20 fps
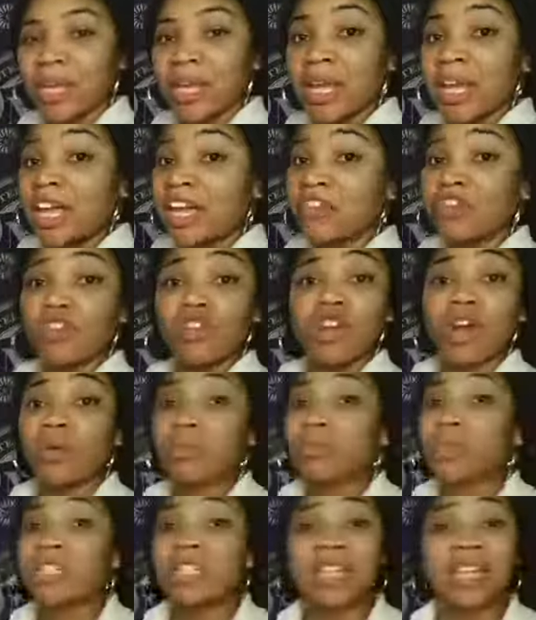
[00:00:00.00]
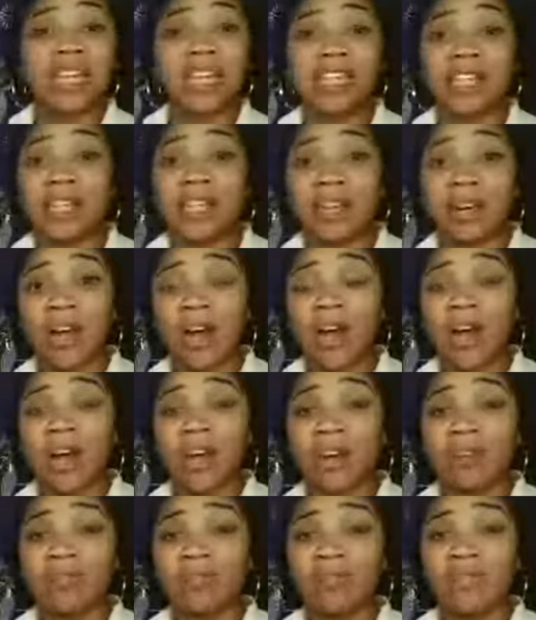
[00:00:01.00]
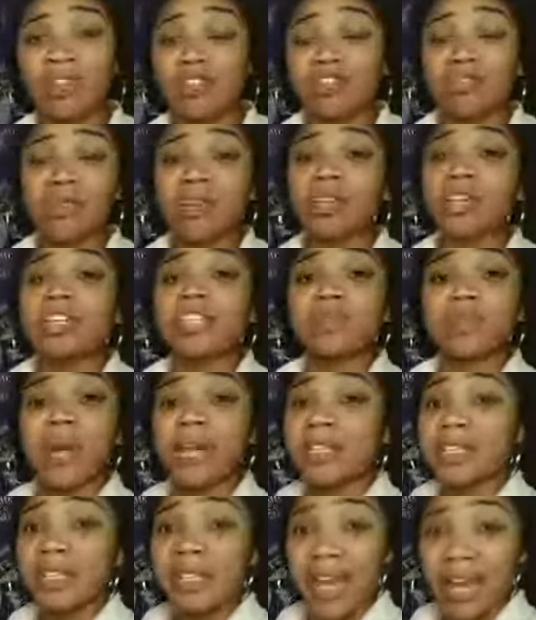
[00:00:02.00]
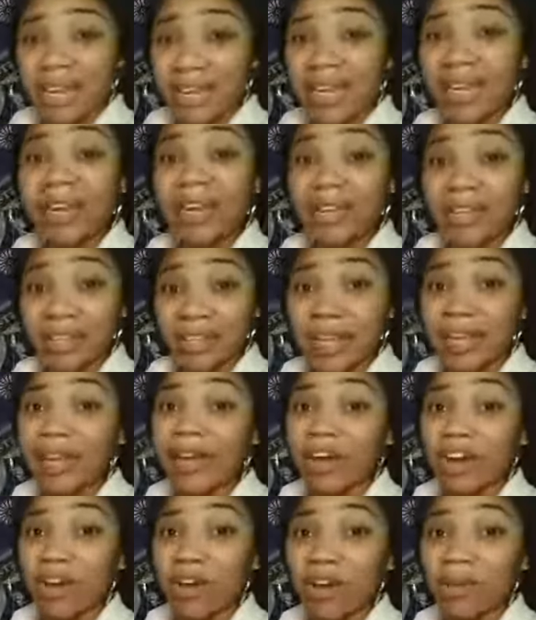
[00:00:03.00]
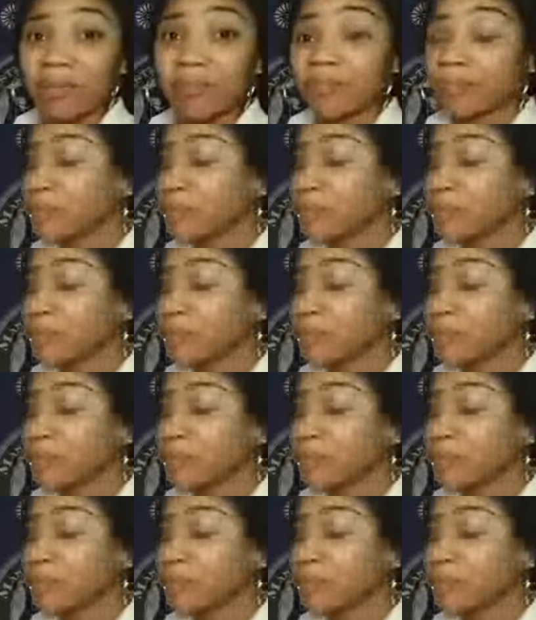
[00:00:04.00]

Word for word: If you don't risk anything at all, then you can expect to not get anything at all.